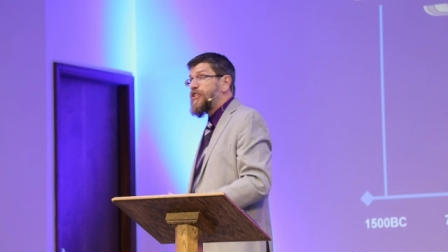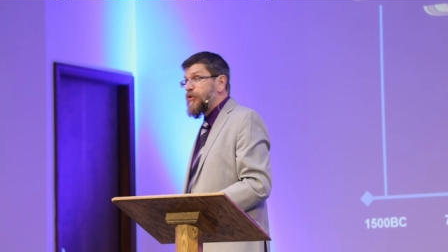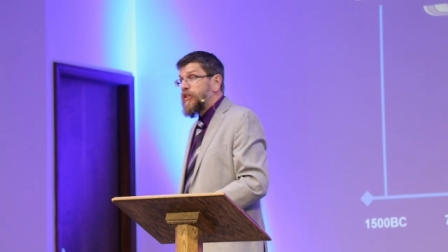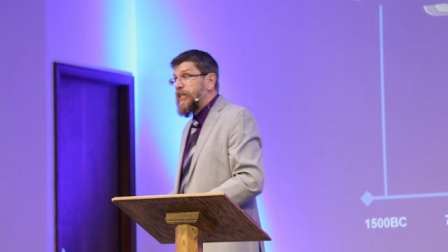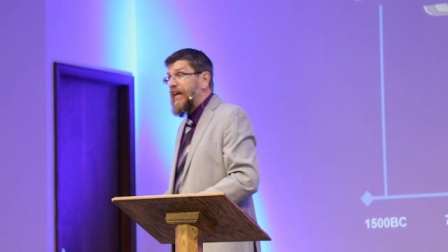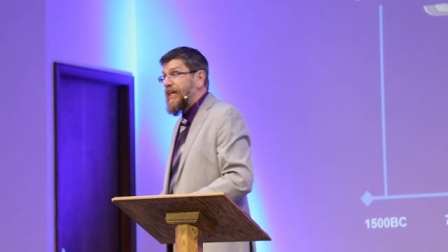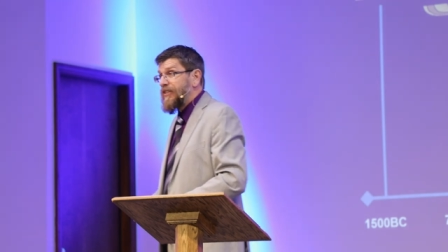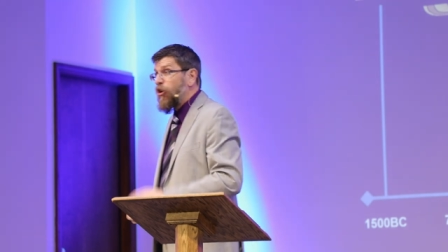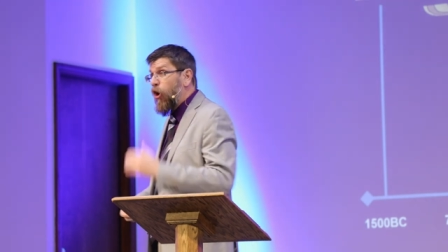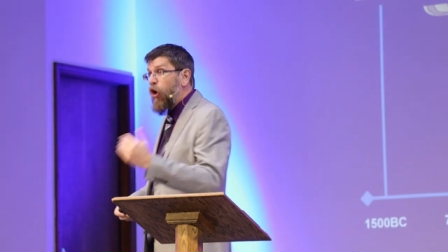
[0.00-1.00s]
eastern
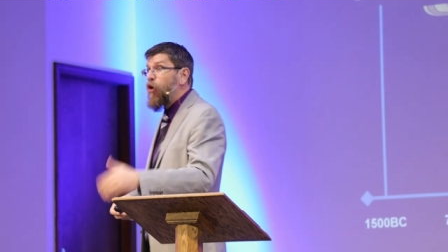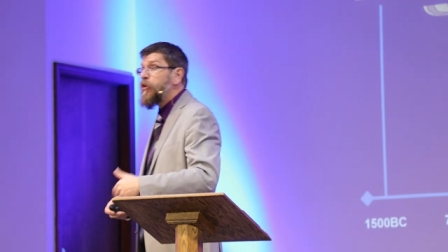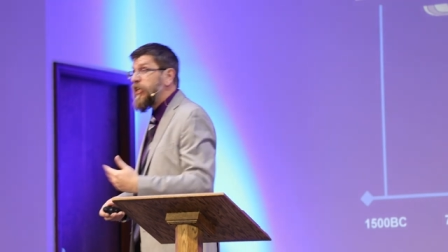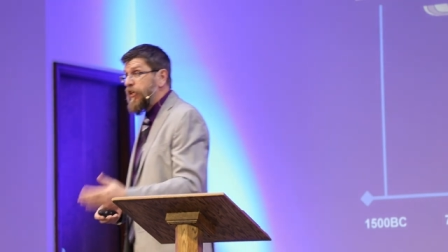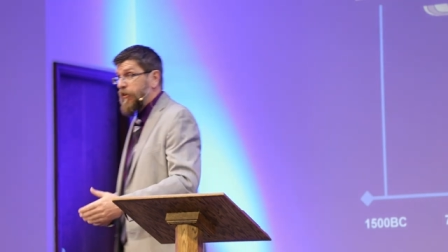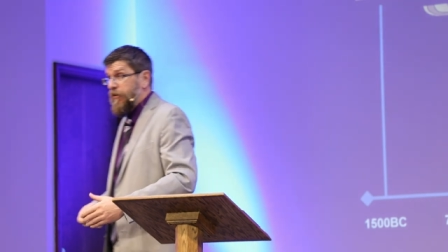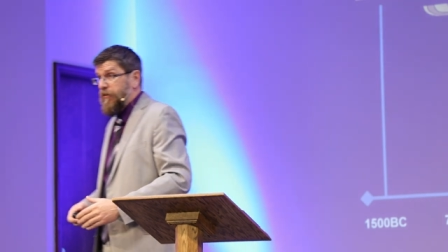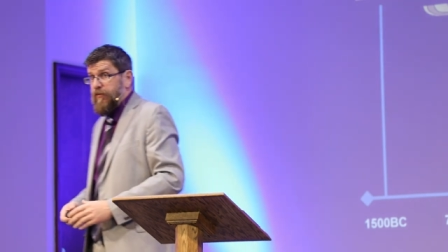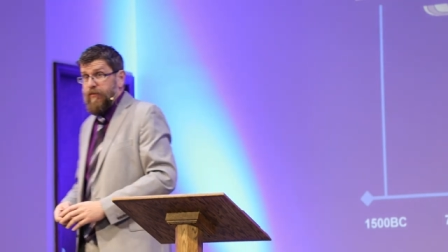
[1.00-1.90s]
gate all year.